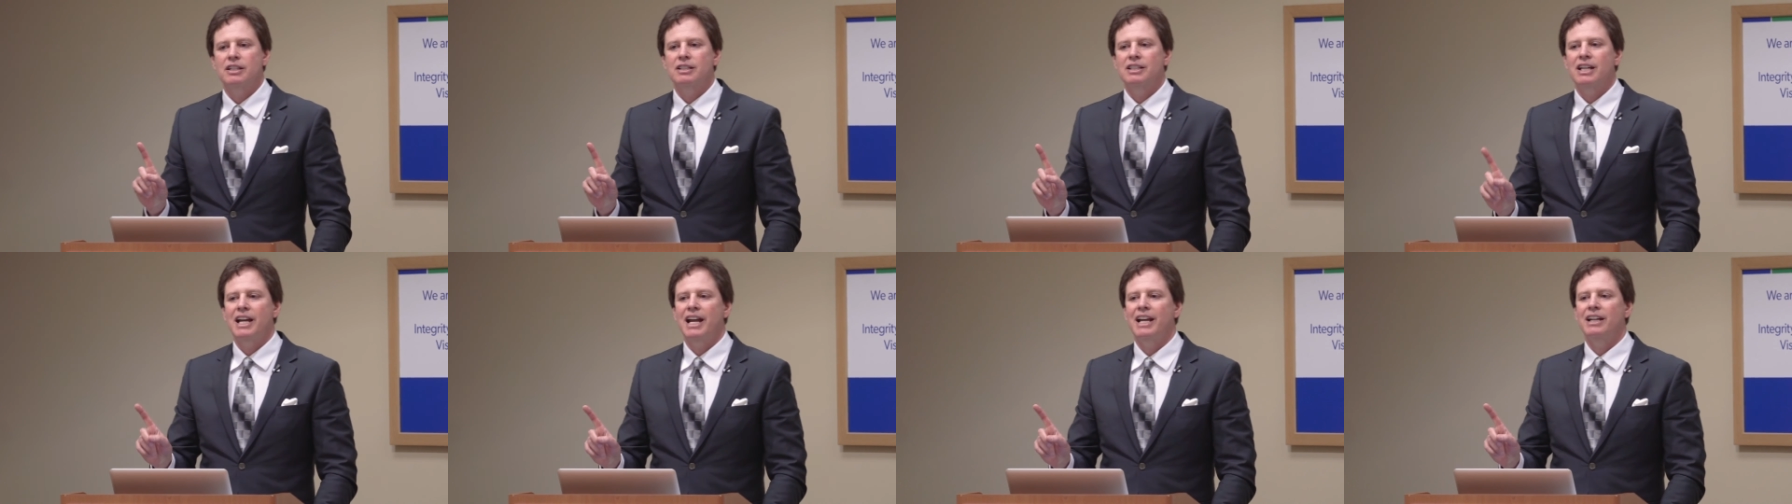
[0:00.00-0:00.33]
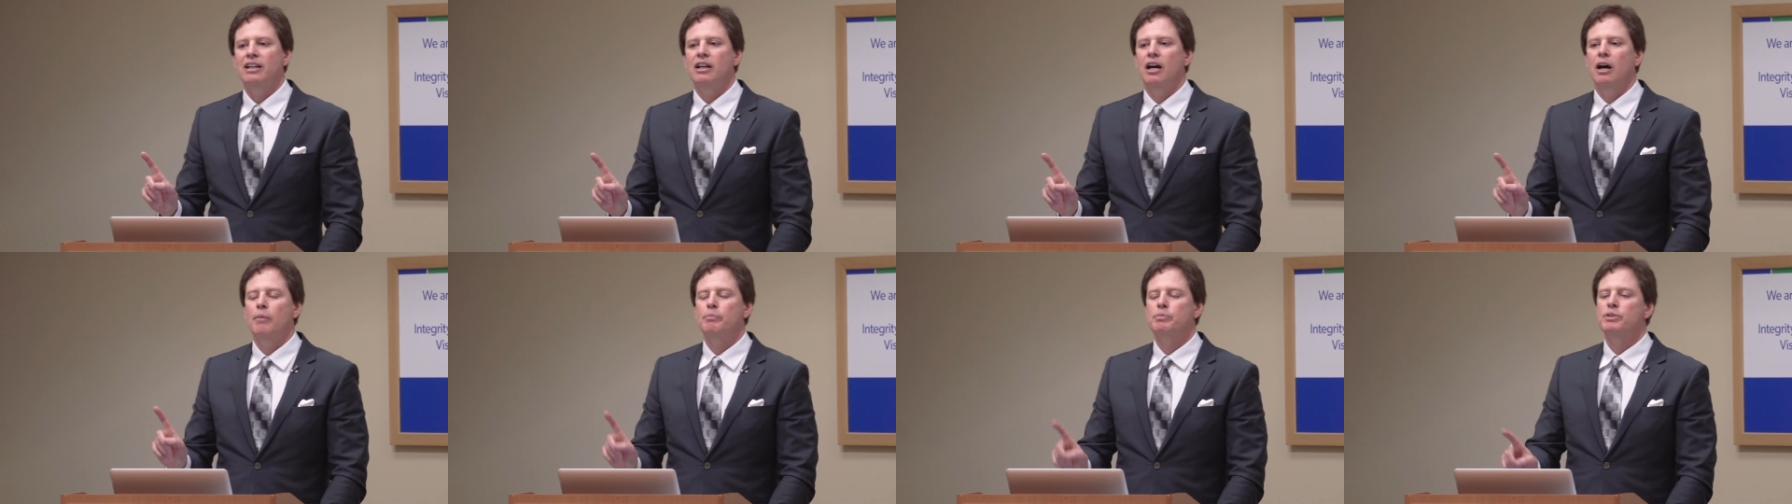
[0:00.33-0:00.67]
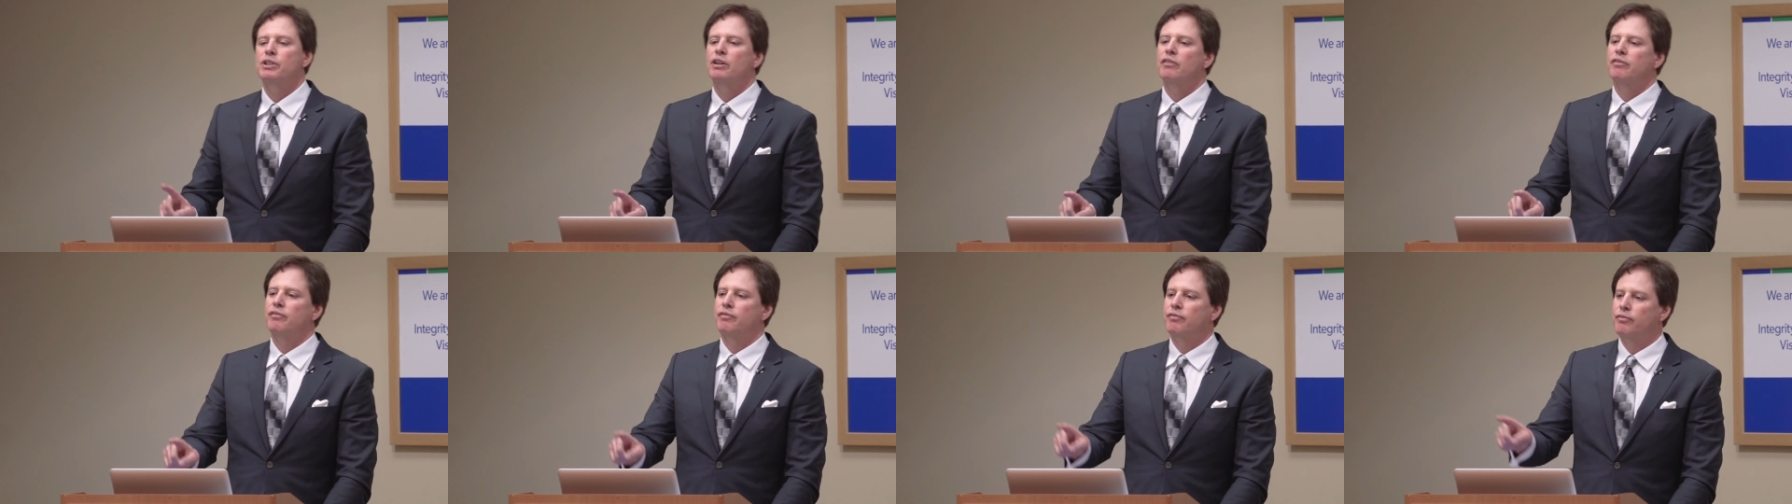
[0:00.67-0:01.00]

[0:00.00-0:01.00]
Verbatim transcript: contain up to